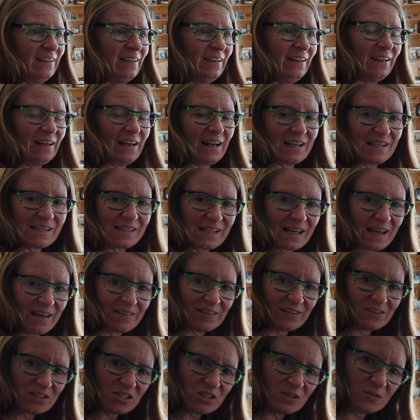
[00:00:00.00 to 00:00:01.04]
And I sat
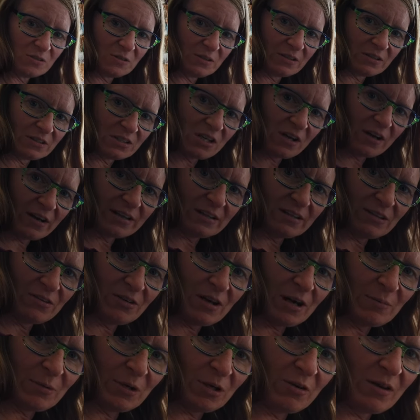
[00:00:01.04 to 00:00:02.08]
there too long talking to
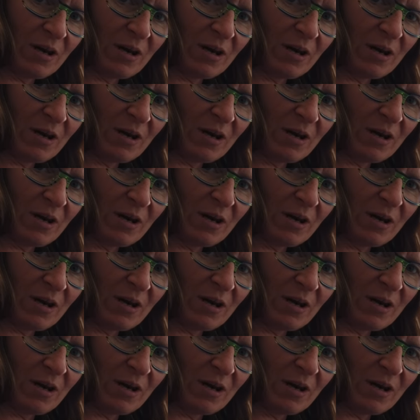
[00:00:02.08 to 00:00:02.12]
Grandma